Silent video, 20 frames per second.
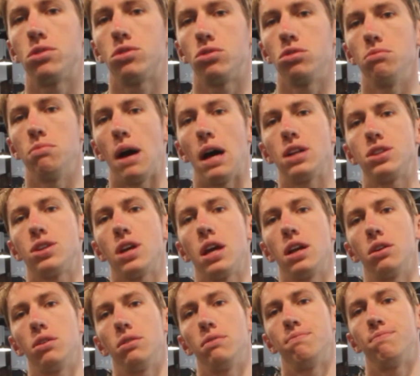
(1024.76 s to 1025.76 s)
to my
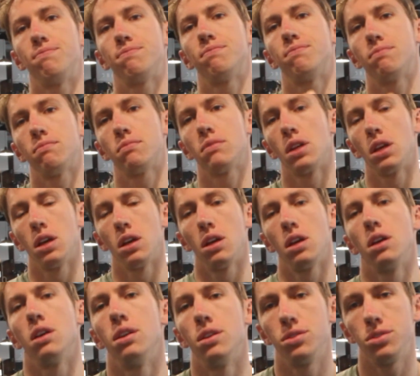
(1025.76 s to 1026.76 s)
channel.
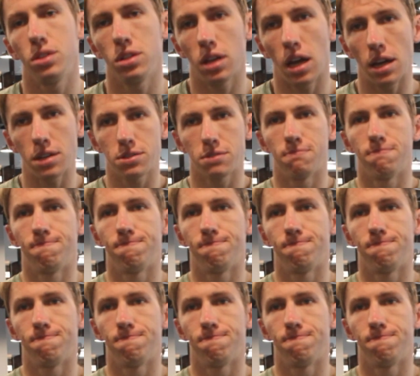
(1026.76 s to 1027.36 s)
See you guys.